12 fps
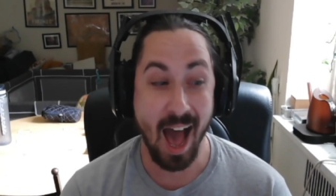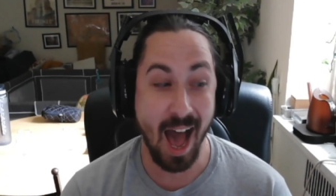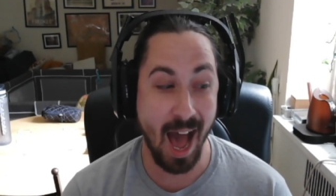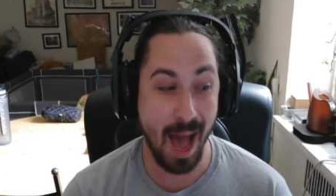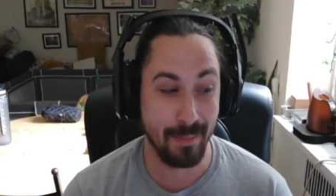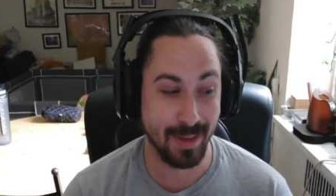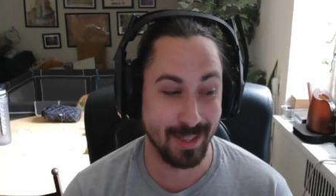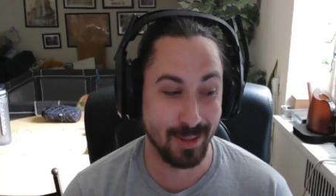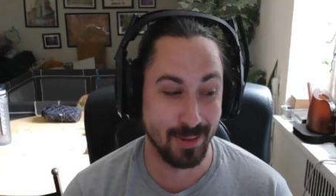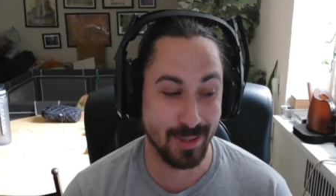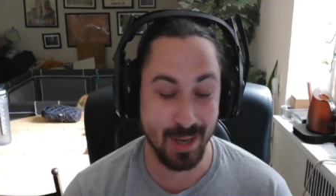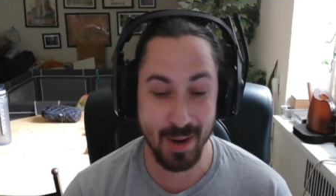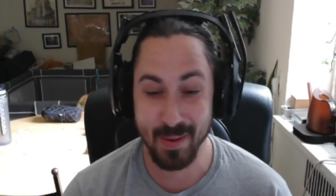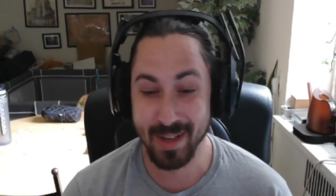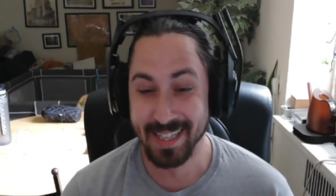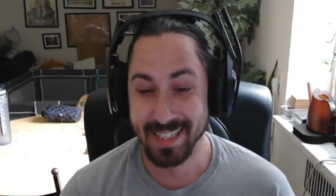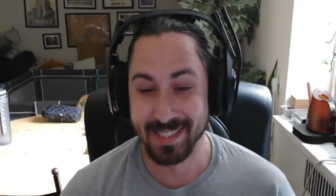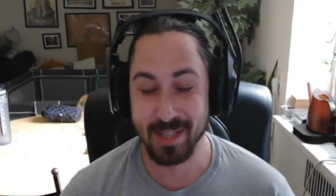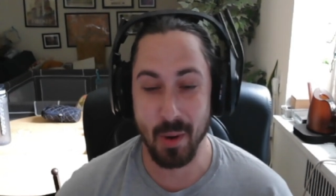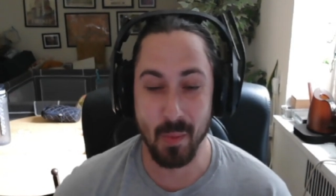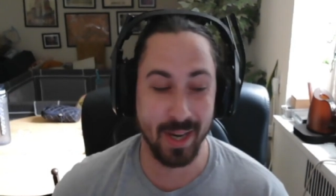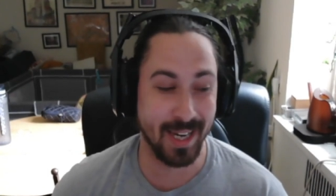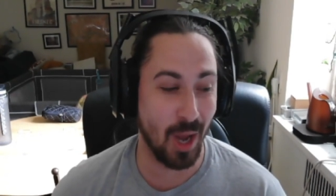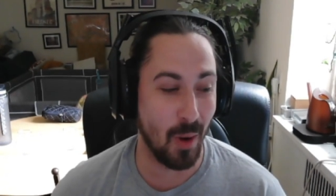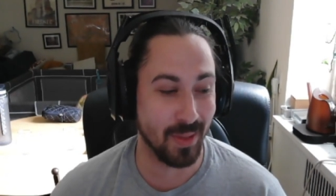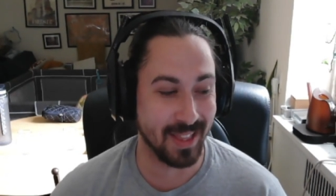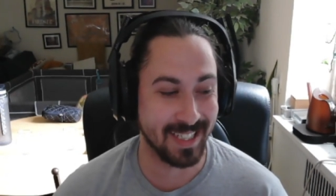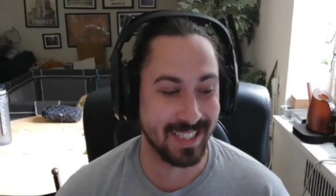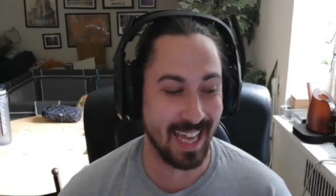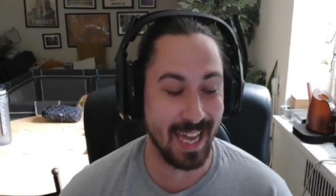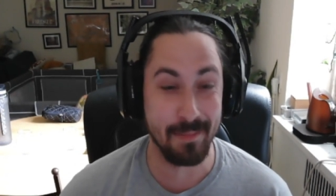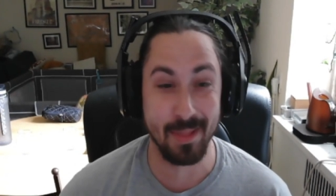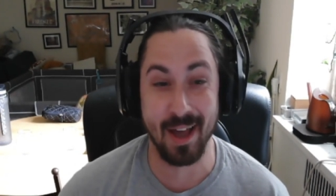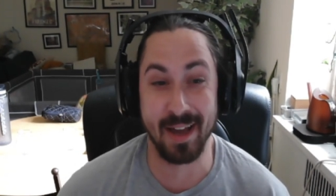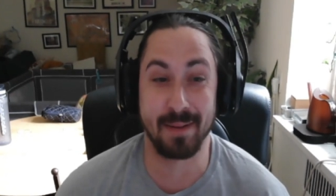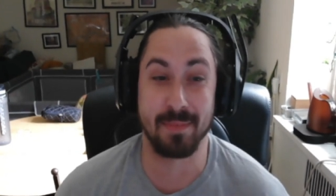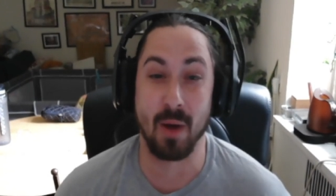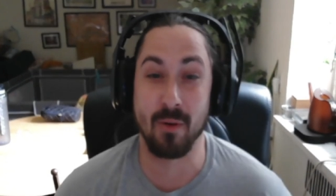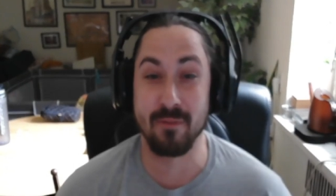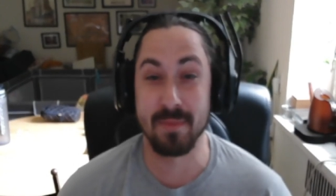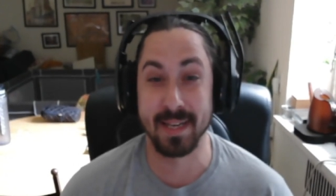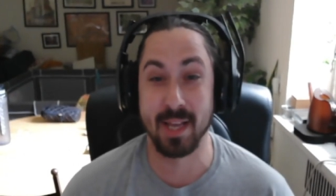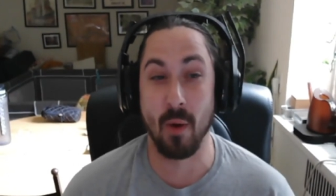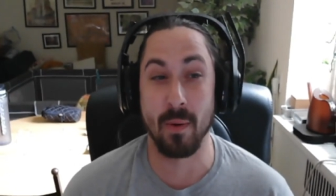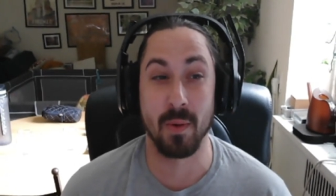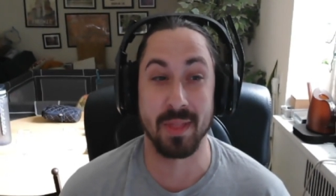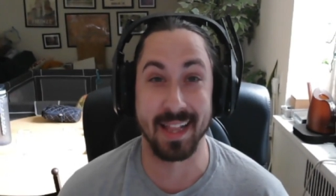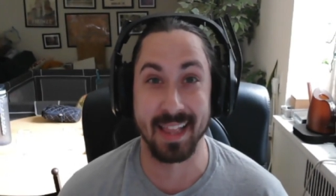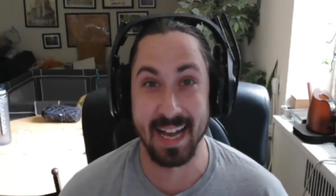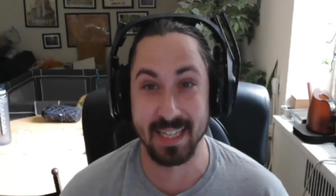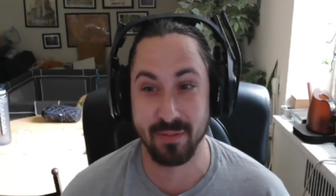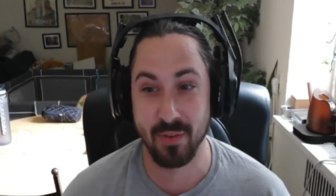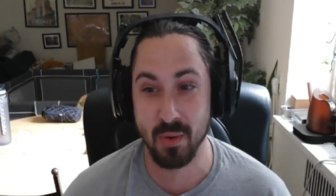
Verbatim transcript: I'm going to do so. So we're going to go with the same lineup that we've been going with the last few